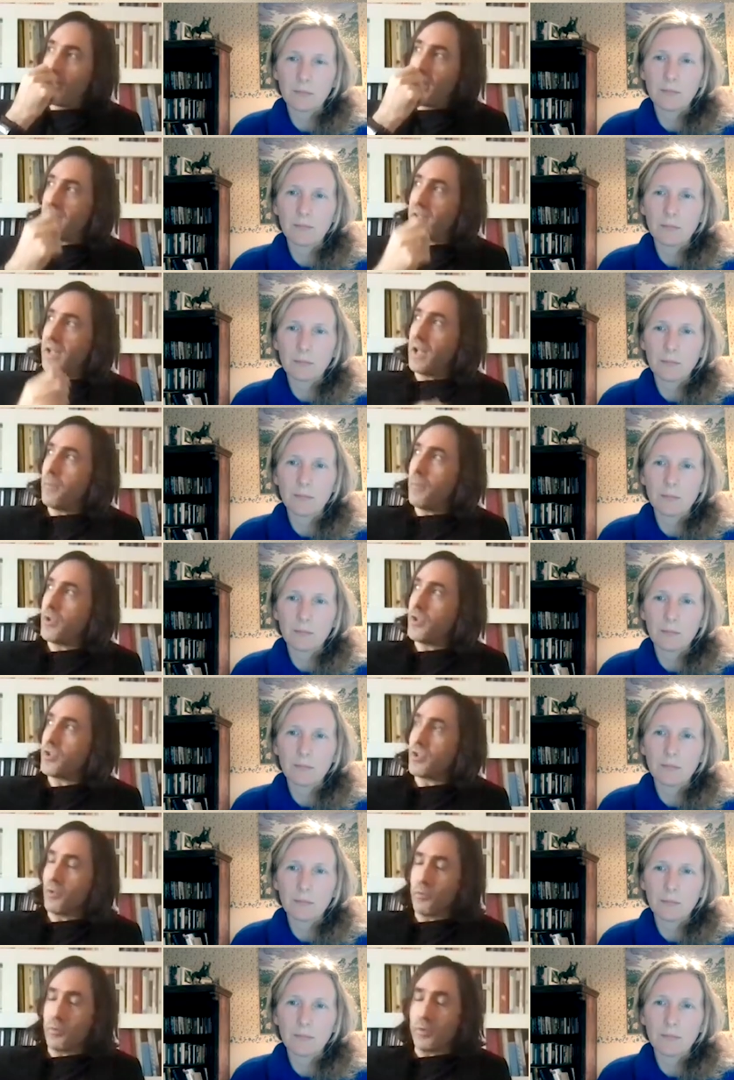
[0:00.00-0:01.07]
Speaker 1: that the
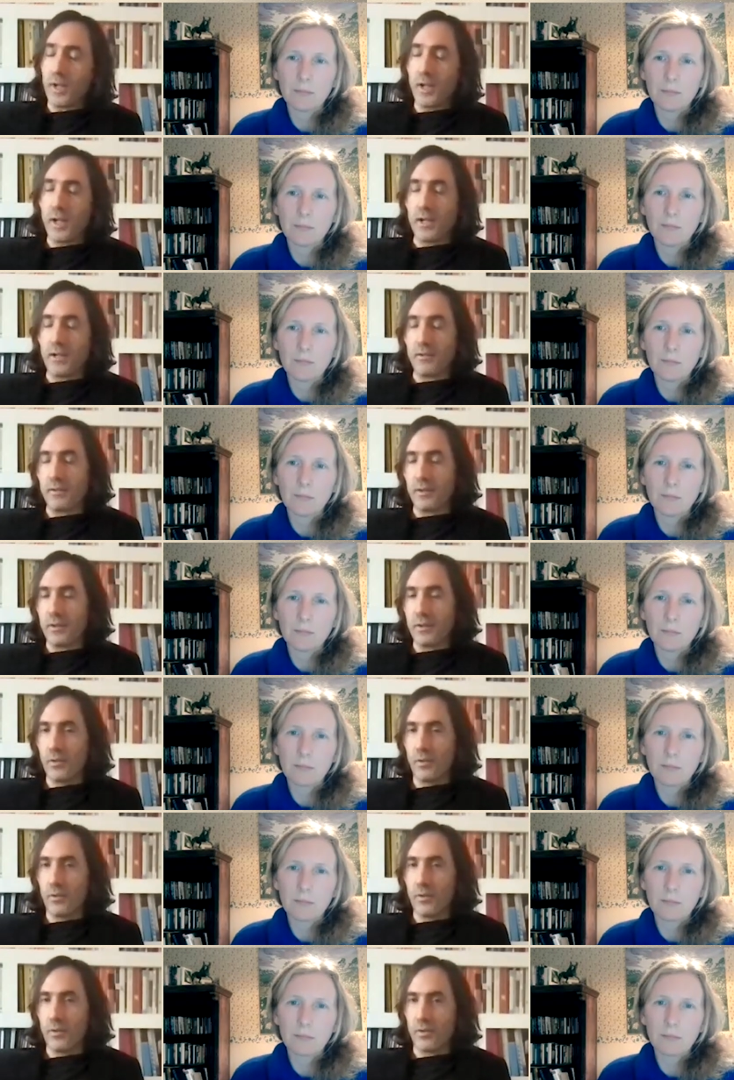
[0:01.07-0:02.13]
images are really
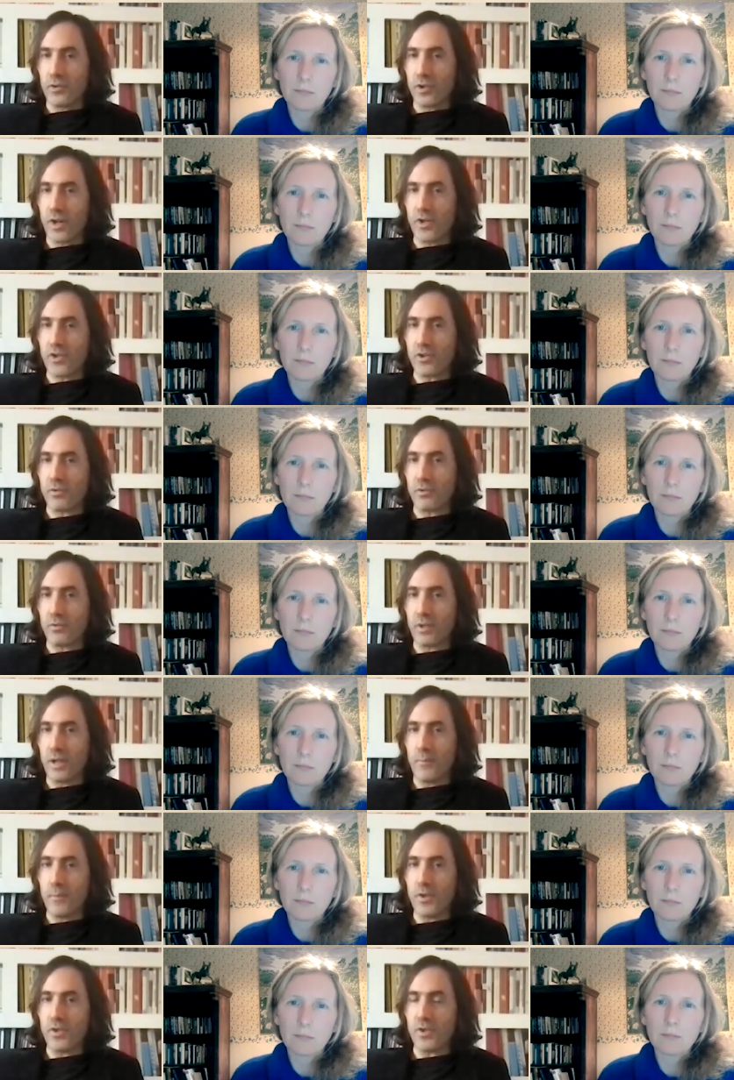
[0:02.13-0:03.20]
your your treasure
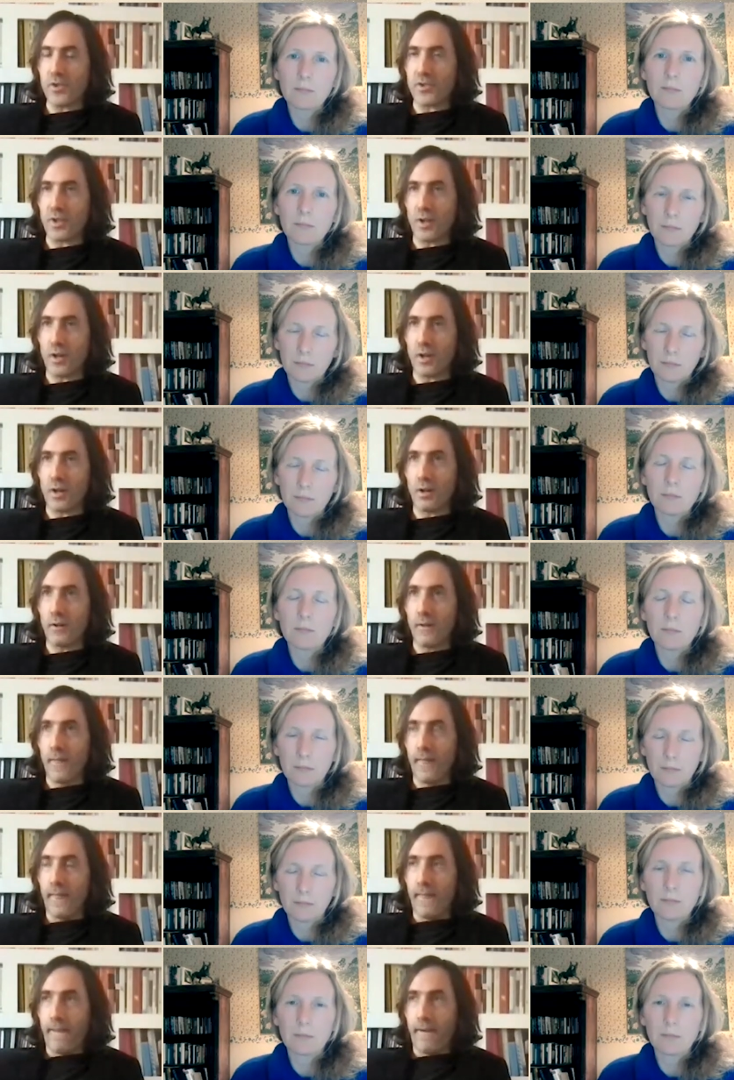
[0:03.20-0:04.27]
the images are
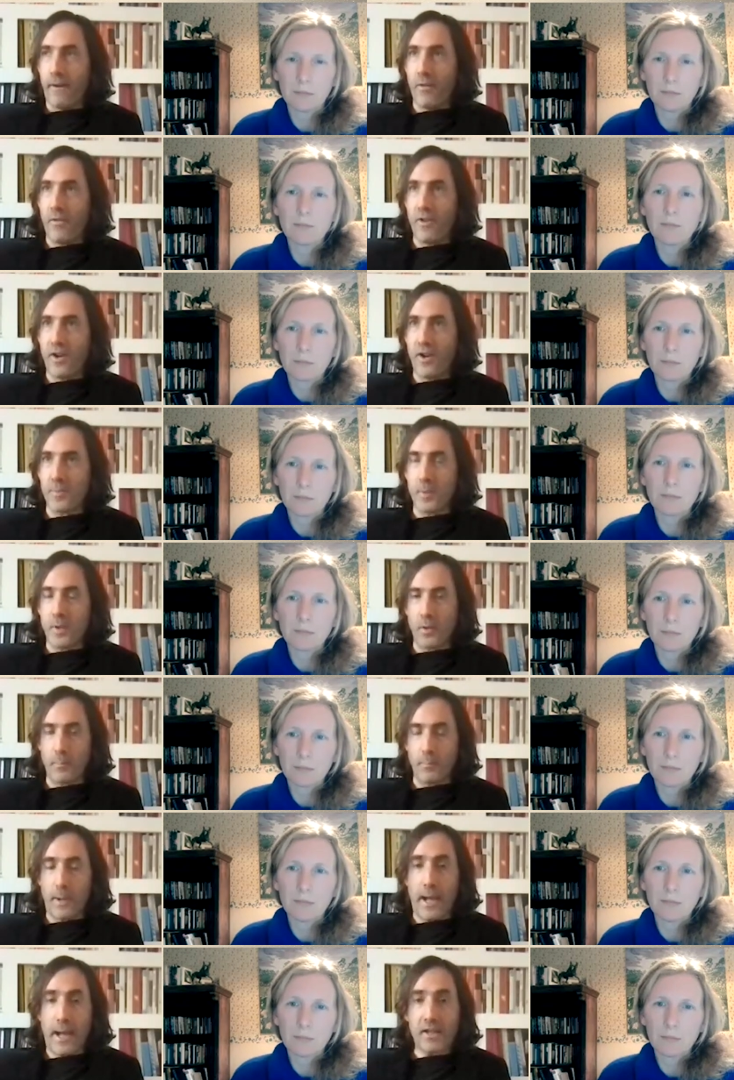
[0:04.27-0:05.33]
are there to be
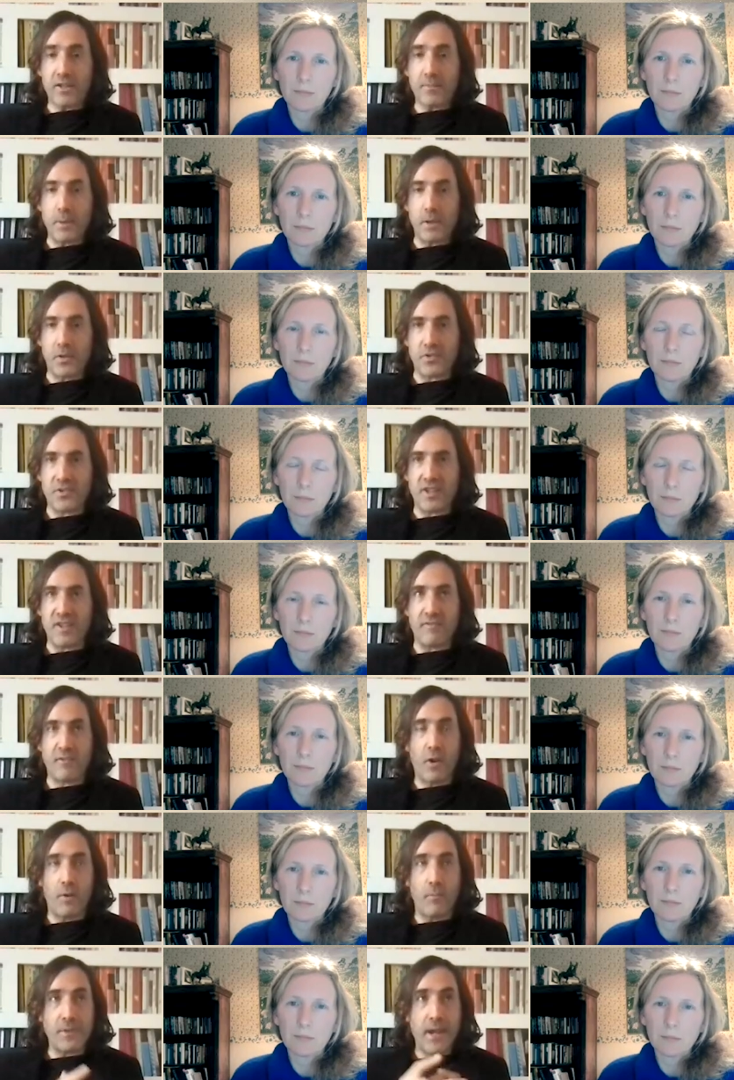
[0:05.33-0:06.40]
unpacked because they
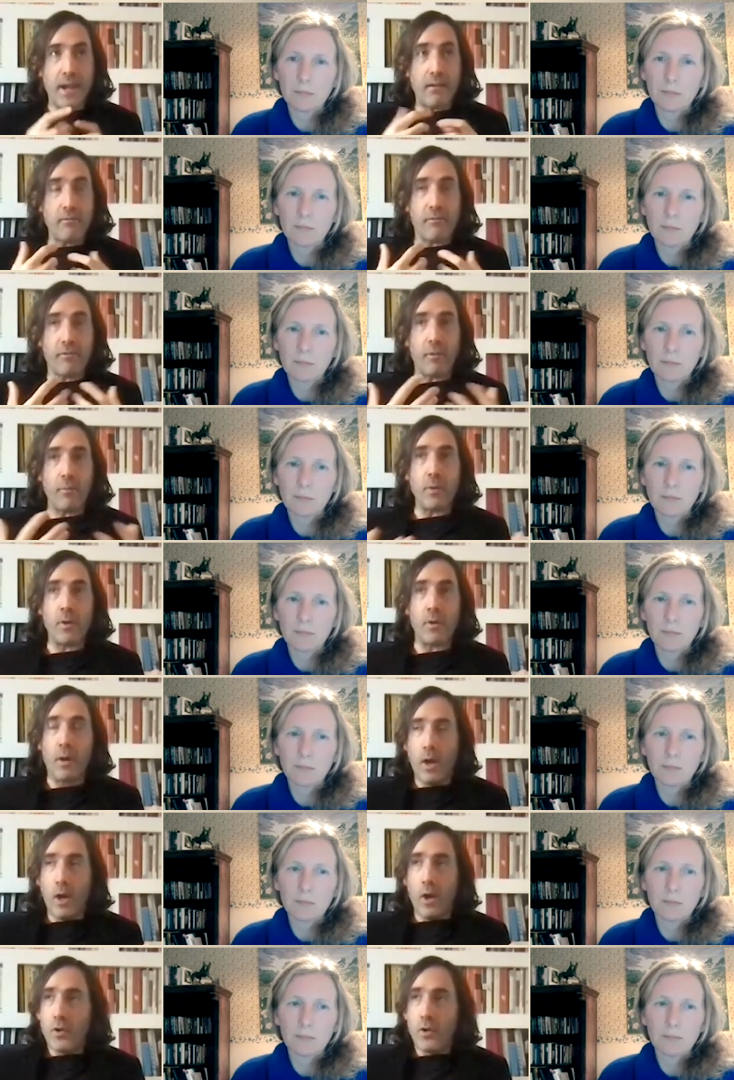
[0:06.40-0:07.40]
have come down from your